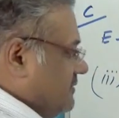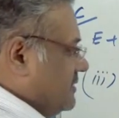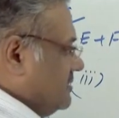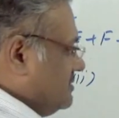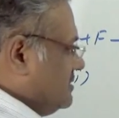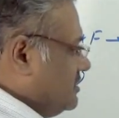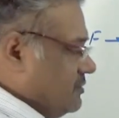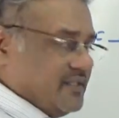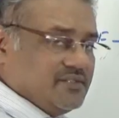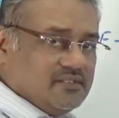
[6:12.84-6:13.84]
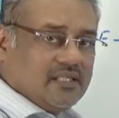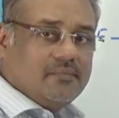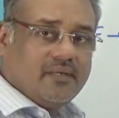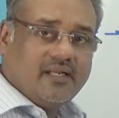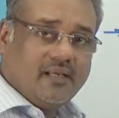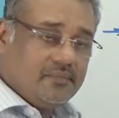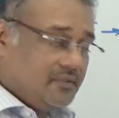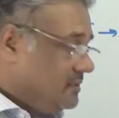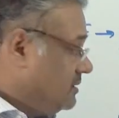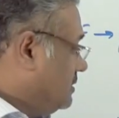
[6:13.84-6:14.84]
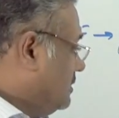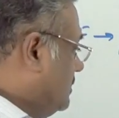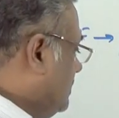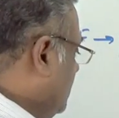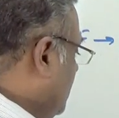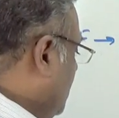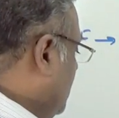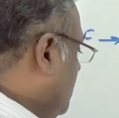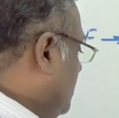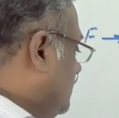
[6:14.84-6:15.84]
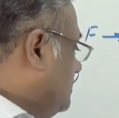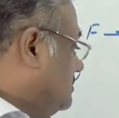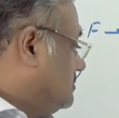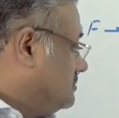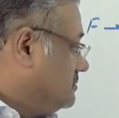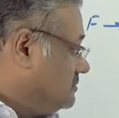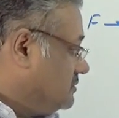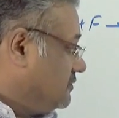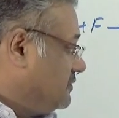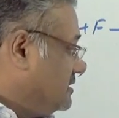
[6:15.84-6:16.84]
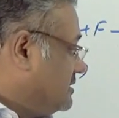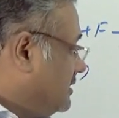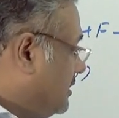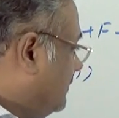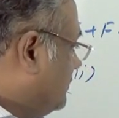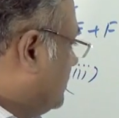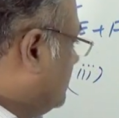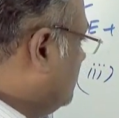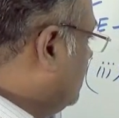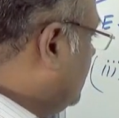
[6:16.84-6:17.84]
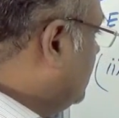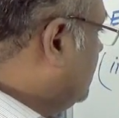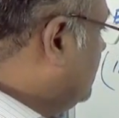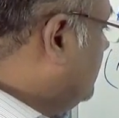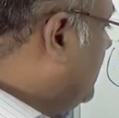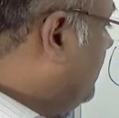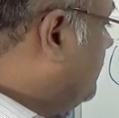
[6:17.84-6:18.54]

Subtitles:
different situation that might happen. The first thing you have to do is you